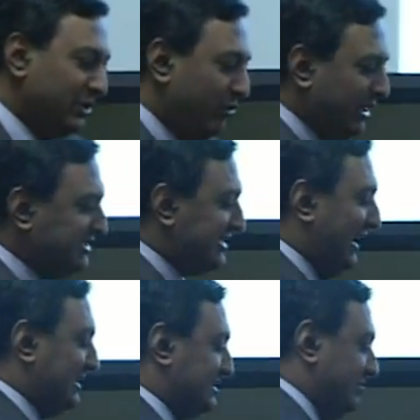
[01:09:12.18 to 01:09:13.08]
what is
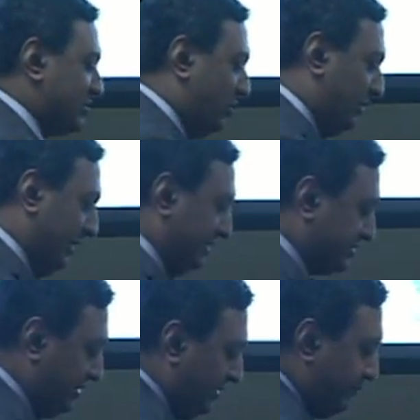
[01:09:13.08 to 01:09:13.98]
calcium scoring?
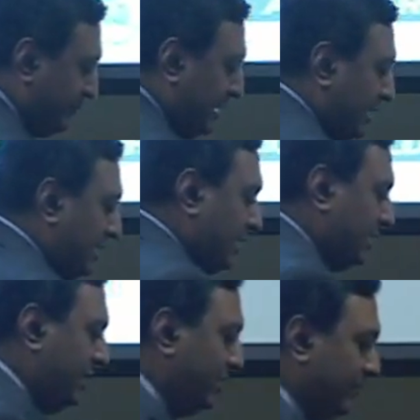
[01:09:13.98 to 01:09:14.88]
So,
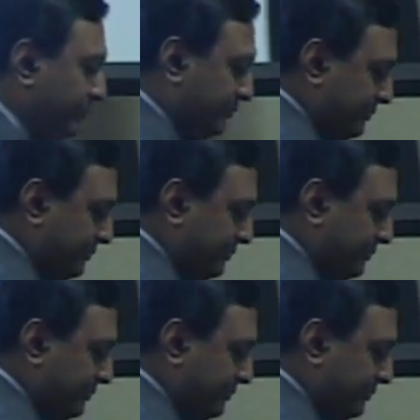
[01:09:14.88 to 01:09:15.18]
you know,